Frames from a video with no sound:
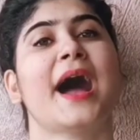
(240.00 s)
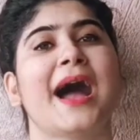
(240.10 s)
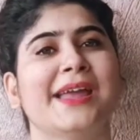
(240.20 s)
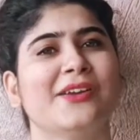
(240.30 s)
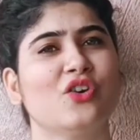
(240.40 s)

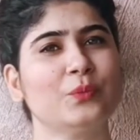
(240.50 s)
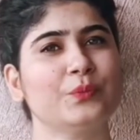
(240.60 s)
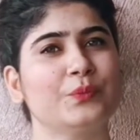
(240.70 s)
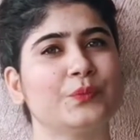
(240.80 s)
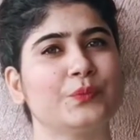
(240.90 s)
I hope
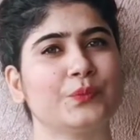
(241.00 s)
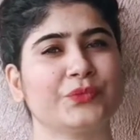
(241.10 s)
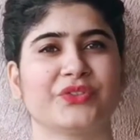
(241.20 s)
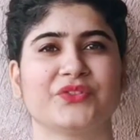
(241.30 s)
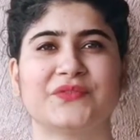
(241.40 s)

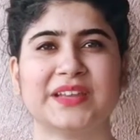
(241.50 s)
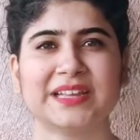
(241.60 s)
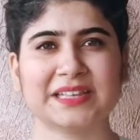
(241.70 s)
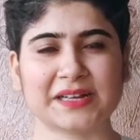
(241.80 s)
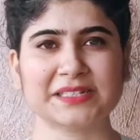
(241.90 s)

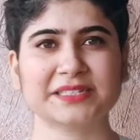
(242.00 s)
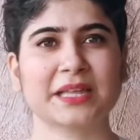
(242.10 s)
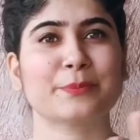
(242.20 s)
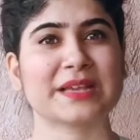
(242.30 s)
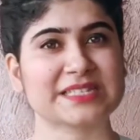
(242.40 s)
we learned
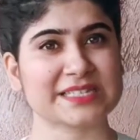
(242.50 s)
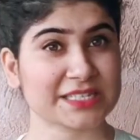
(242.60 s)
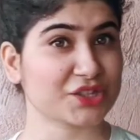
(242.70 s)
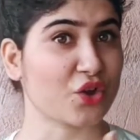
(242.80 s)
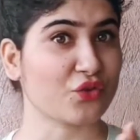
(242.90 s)
the
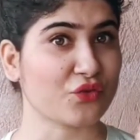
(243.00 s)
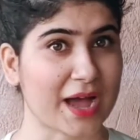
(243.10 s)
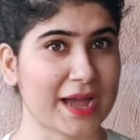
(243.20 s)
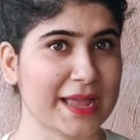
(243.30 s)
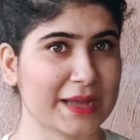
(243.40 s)
basics of
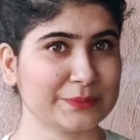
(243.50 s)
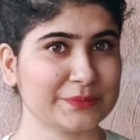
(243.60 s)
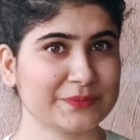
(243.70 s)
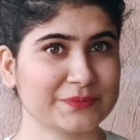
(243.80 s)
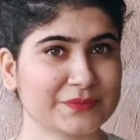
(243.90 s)
I
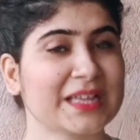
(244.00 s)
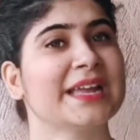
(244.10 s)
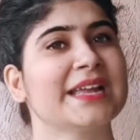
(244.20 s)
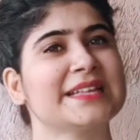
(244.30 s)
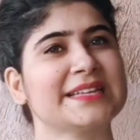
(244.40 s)
am.
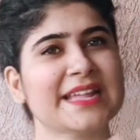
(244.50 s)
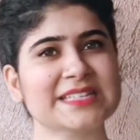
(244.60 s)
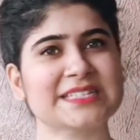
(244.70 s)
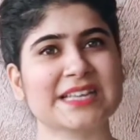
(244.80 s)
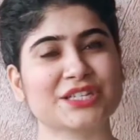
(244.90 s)
In the
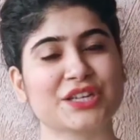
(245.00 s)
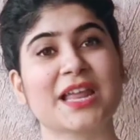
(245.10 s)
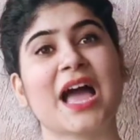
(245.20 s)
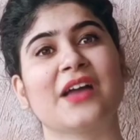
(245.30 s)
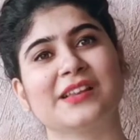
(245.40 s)
next session,
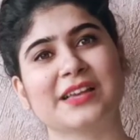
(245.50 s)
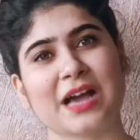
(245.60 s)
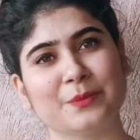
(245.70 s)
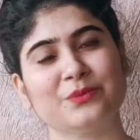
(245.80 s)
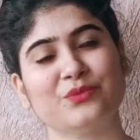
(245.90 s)
I will
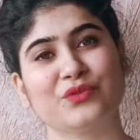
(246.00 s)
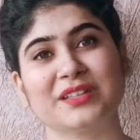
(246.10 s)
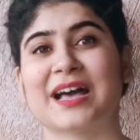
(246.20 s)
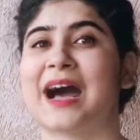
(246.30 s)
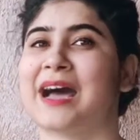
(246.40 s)
come up
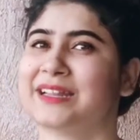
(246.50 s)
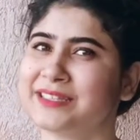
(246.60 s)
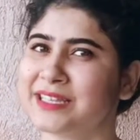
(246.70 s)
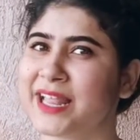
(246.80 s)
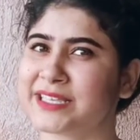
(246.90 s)
with
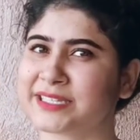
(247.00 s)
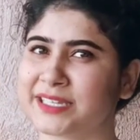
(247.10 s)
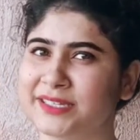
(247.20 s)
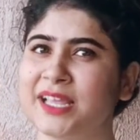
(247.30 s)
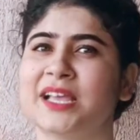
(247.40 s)
another
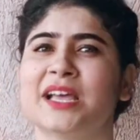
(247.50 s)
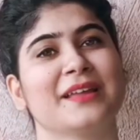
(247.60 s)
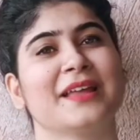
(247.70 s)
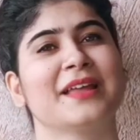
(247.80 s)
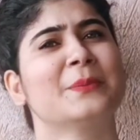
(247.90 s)
lesson.
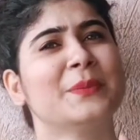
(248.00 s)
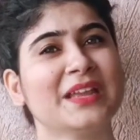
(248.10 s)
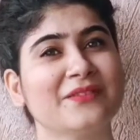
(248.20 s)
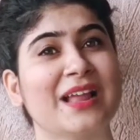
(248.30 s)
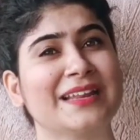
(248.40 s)

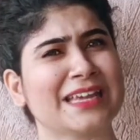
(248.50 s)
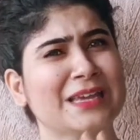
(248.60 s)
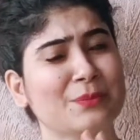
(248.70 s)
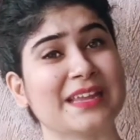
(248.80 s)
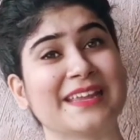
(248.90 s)
Meanwhile,
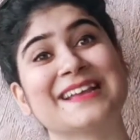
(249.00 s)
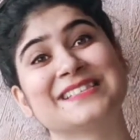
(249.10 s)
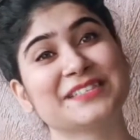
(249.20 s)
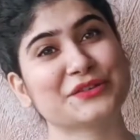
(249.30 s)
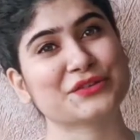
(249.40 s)
keep
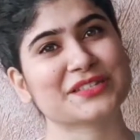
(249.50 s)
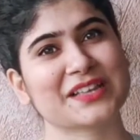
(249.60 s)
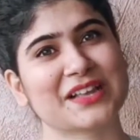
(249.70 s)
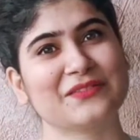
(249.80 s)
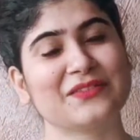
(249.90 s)
engaging
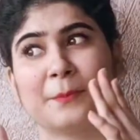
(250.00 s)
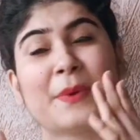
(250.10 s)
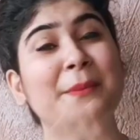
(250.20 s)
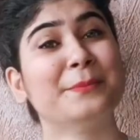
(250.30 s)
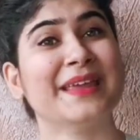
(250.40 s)
yourself
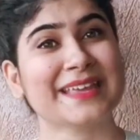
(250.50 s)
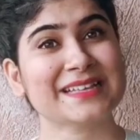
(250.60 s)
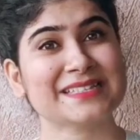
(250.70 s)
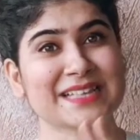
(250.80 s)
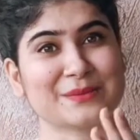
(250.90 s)
by
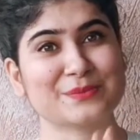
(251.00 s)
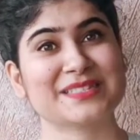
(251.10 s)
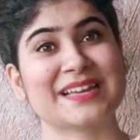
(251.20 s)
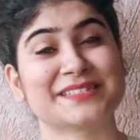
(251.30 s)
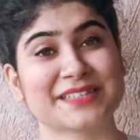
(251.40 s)
making some
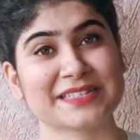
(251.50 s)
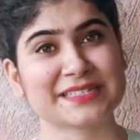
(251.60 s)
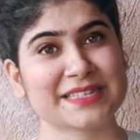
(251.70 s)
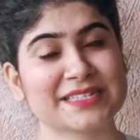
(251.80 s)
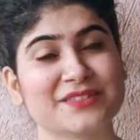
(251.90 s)

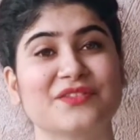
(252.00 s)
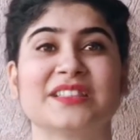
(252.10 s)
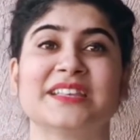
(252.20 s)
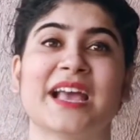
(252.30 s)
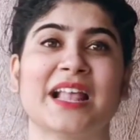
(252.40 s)
sentences
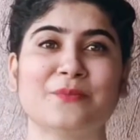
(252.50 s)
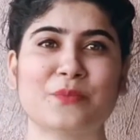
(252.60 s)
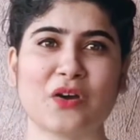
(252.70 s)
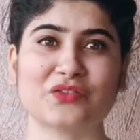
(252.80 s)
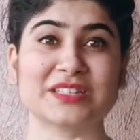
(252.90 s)
with the
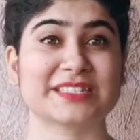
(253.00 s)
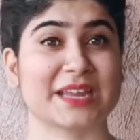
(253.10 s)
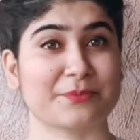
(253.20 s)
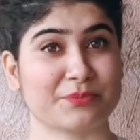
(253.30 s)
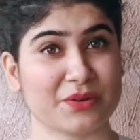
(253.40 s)
help of
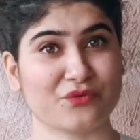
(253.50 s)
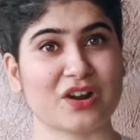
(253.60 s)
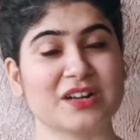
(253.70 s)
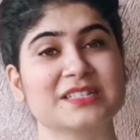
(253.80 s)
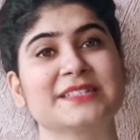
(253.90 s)
descriptive
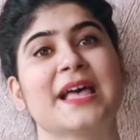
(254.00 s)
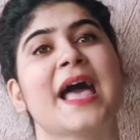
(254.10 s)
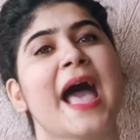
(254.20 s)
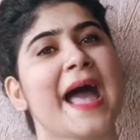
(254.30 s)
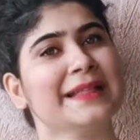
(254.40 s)
words
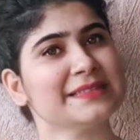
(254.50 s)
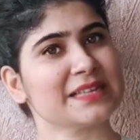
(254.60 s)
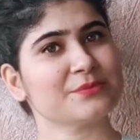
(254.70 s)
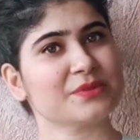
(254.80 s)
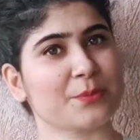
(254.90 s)
and
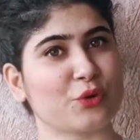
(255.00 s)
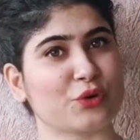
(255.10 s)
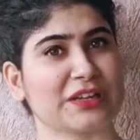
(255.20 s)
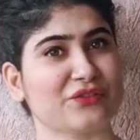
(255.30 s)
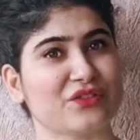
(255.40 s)
some
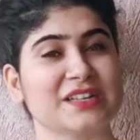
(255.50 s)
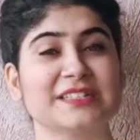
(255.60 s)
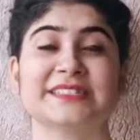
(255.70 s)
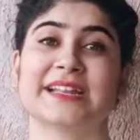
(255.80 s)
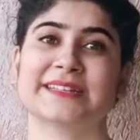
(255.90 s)
supportive
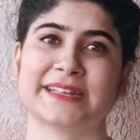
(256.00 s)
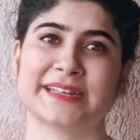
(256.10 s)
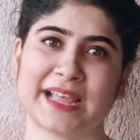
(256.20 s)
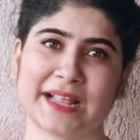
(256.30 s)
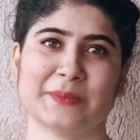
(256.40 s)
words that can
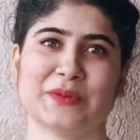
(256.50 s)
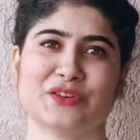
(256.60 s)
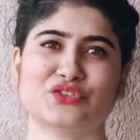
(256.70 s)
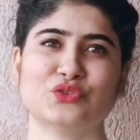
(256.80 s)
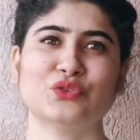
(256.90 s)
help
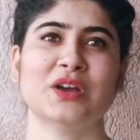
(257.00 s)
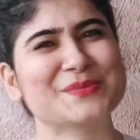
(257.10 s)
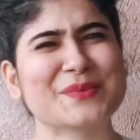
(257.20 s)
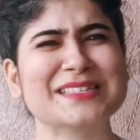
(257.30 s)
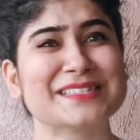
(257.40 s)
you to
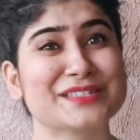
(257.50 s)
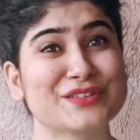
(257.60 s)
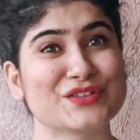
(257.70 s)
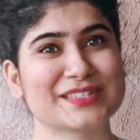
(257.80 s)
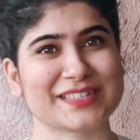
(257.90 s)
express
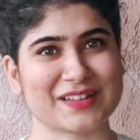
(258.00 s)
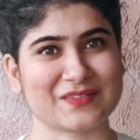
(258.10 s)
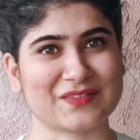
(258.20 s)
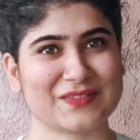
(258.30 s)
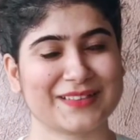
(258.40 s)

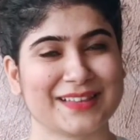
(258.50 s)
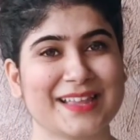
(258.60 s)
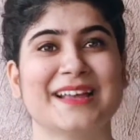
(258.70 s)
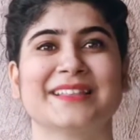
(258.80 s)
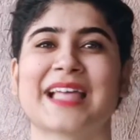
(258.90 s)
yourself.
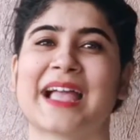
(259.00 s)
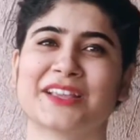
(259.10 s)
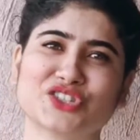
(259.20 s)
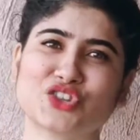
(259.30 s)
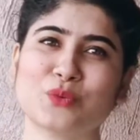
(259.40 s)

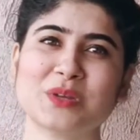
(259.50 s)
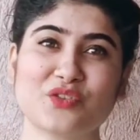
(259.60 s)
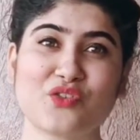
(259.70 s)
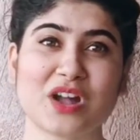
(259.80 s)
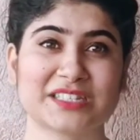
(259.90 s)
Thank you so much
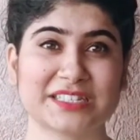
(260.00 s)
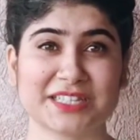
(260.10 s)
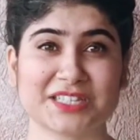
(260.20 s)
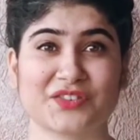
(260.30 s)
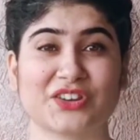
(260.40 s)
for watching
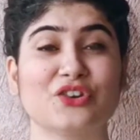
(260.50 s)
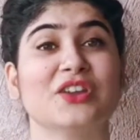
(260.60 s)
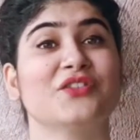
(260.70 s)
this video.